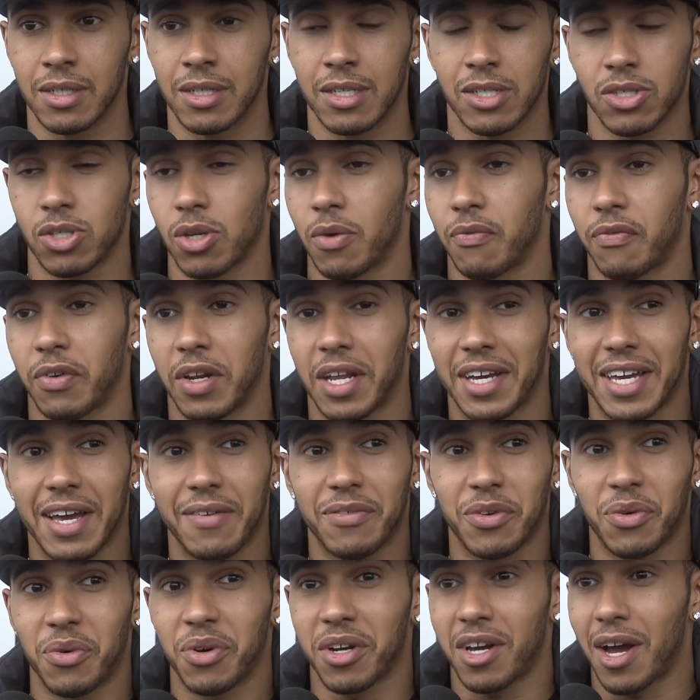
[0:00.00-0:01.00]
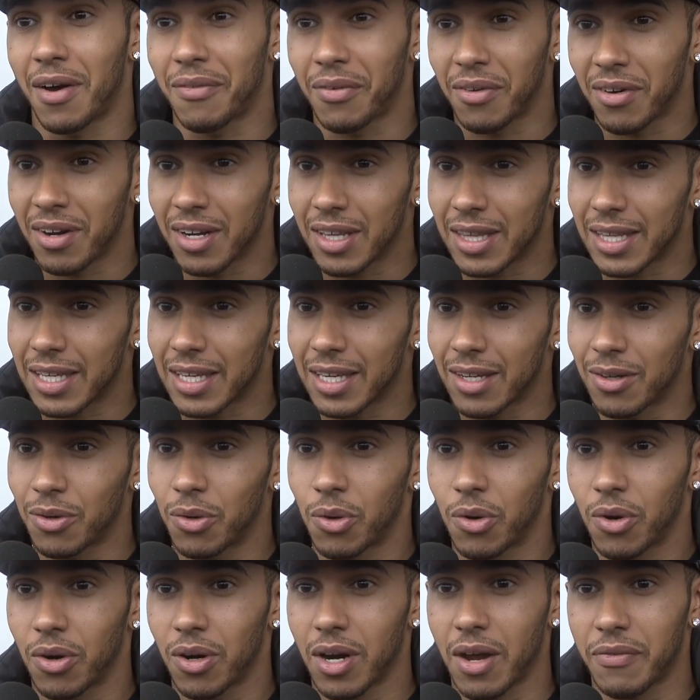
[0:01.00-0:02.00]
don't feel like I have to recover anything
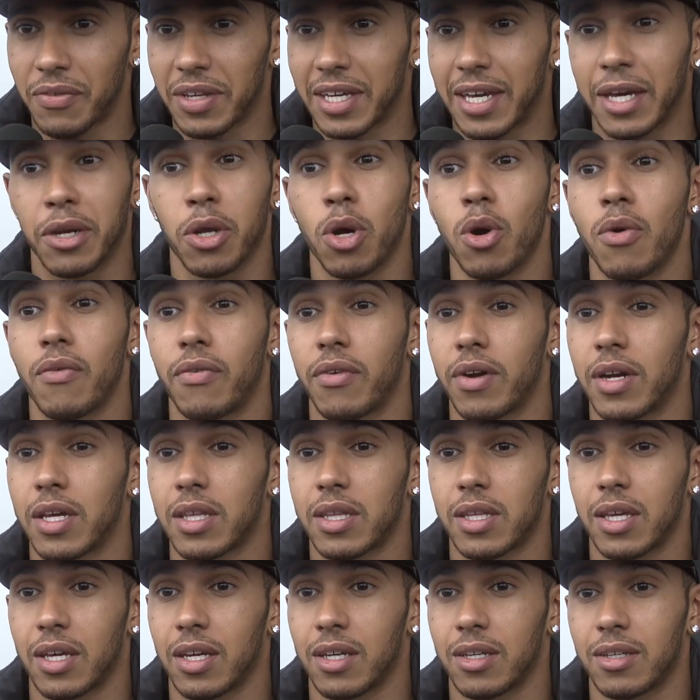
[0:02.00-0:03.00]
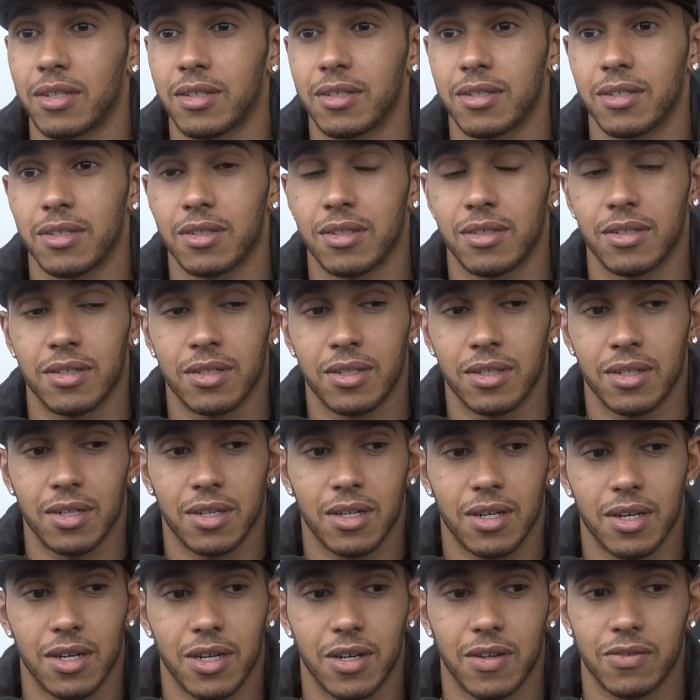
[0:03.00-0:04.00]
or I have to get over anything.
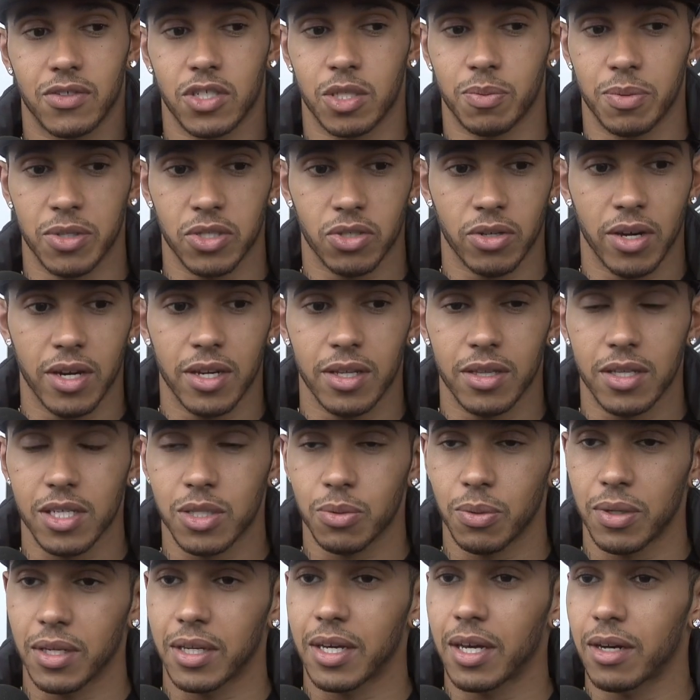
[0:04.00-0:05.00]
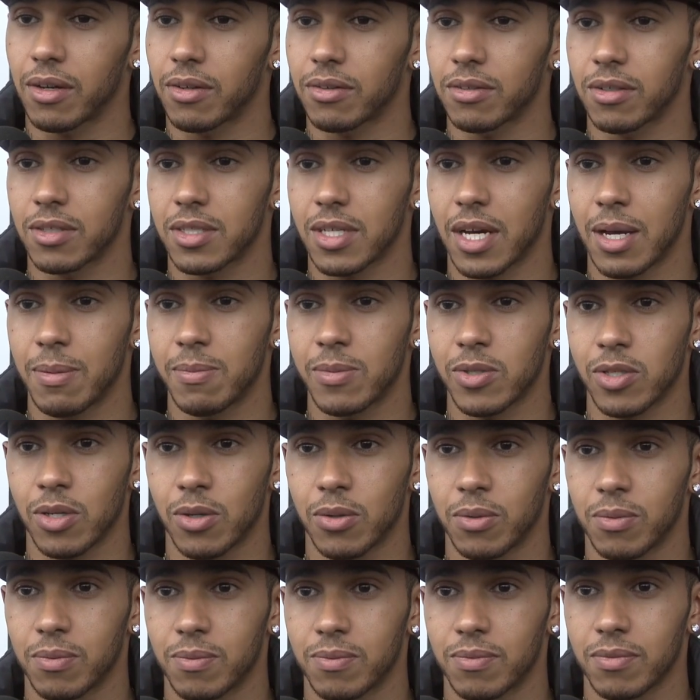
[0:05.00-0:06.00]
I've just been training this week, getting on the time
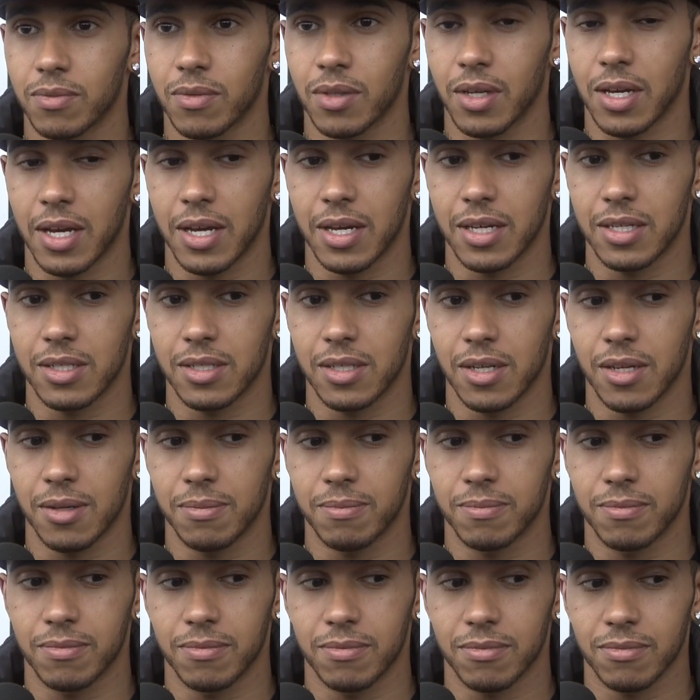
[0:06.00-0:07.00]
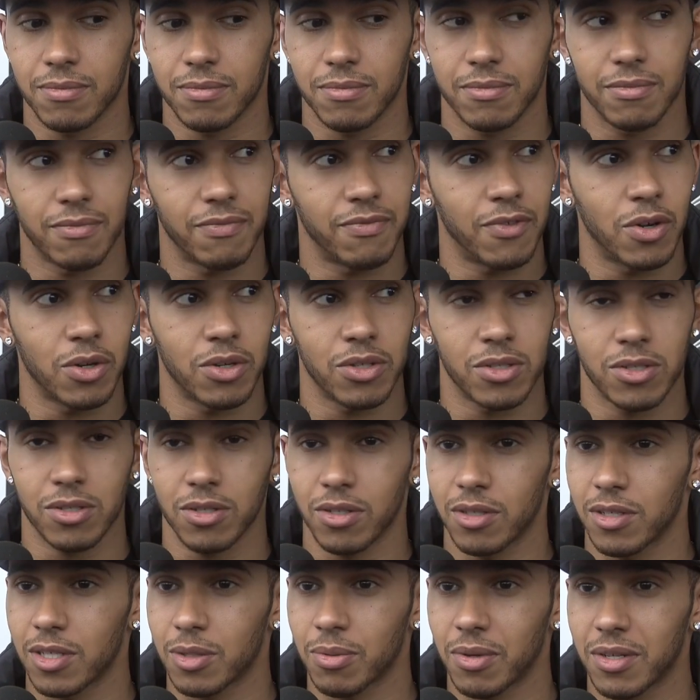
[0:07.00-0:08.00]
zone, and focused
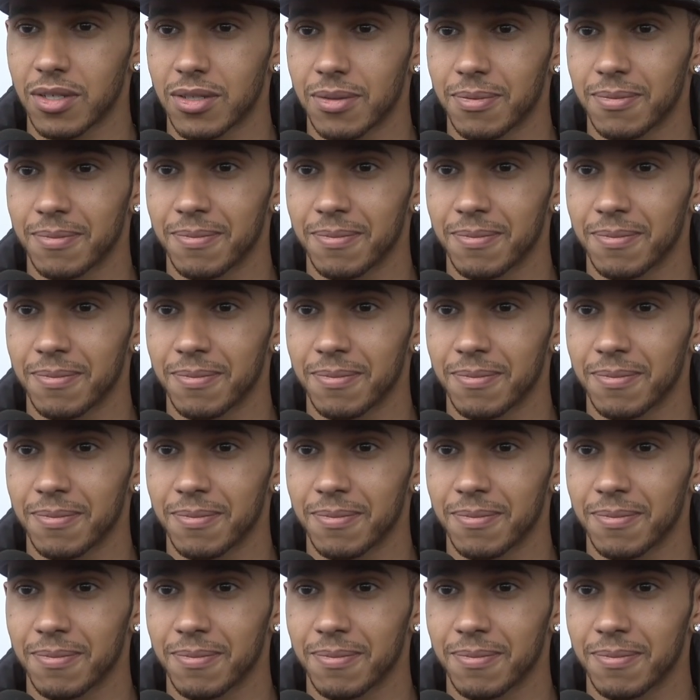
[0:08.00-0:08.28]
on this race.